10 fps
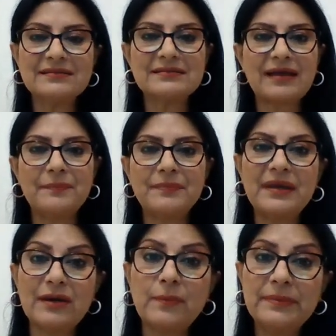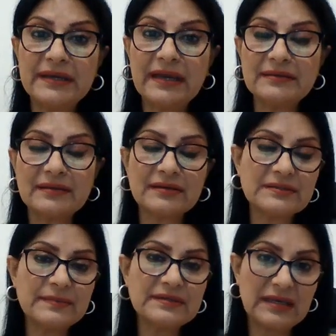this can be a complicated
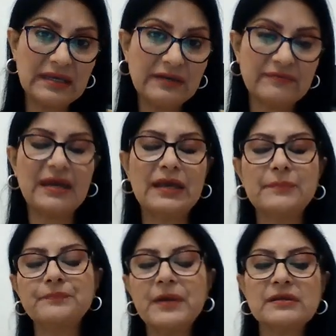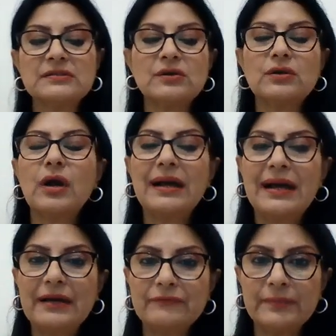Christmas Eve day. So you
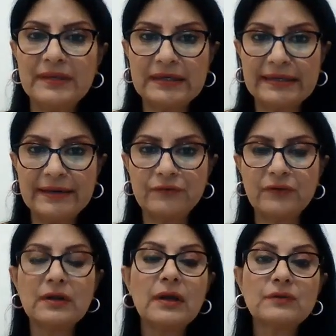have to be careful.